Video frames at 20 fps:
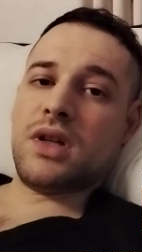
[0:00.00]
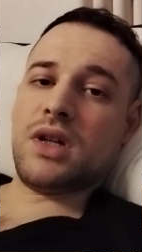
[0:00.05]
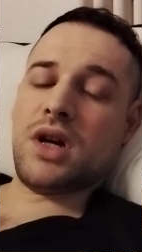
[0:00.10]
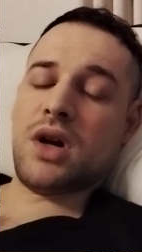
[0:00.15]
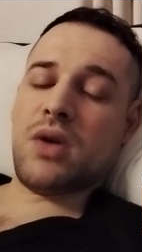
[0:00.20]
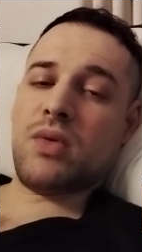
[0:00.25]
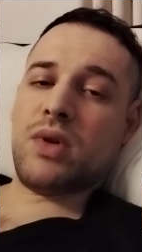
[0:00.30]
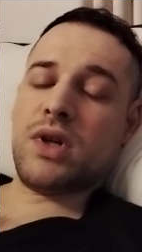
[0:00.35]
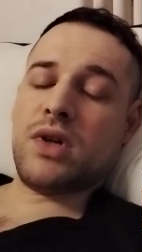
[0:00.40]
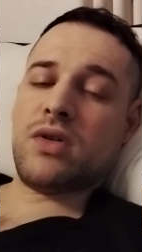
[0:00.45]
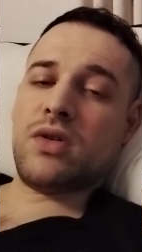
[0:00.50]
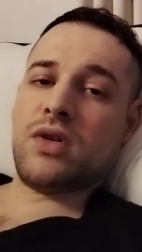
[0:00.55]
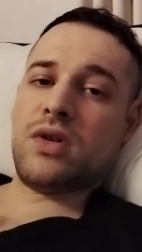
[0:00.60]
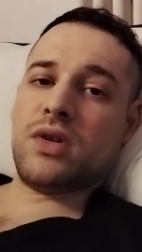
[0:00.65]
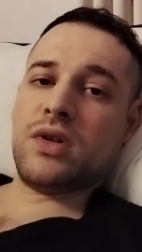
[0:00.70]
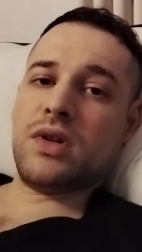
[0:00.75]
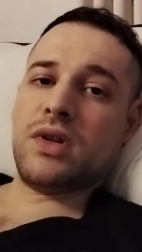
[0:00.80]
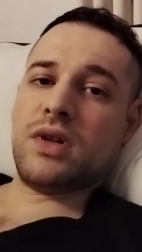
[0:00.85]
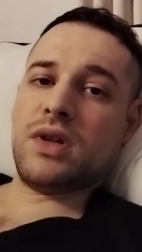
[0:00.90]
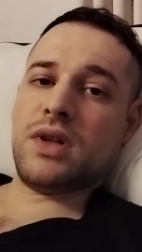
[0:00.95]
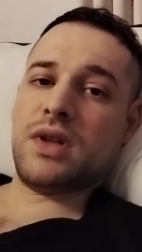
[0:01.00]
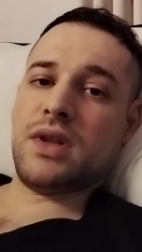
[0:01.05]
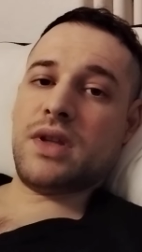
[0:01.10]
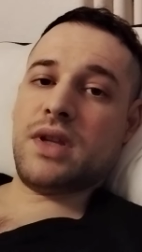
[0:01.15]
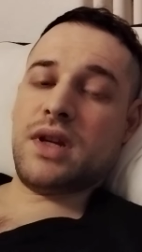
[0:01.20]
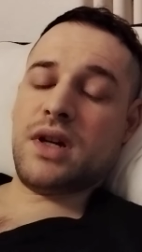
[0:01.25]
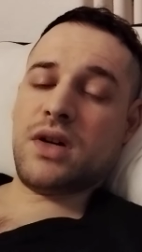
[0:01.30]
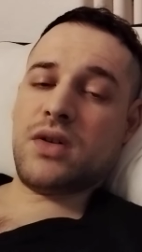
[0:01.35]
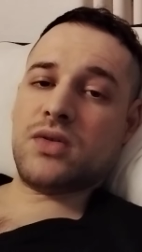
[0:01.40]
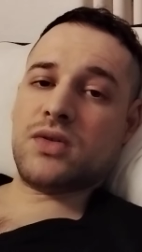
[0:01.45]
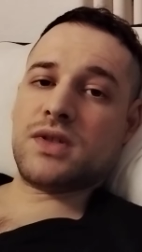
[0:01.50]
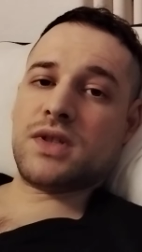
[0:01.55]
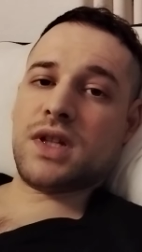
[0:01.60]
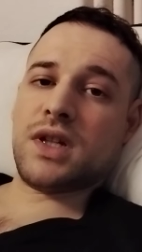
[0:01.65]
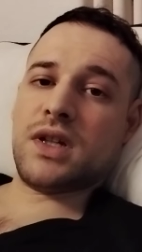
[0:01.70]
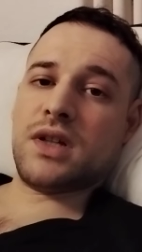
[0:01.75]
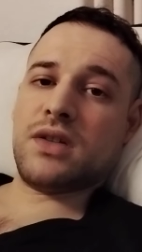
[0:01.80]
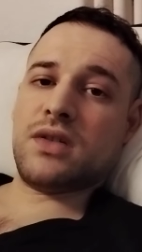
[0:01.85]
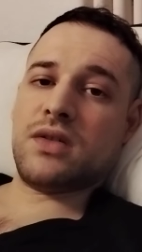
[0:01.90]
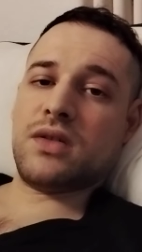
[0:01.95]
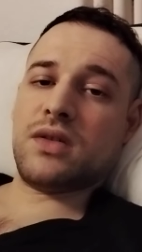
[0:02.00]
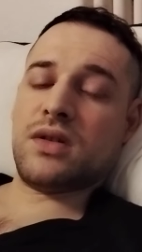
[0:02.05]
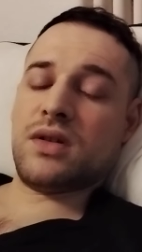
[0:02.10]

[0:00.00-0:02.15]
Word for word: going on in the outside,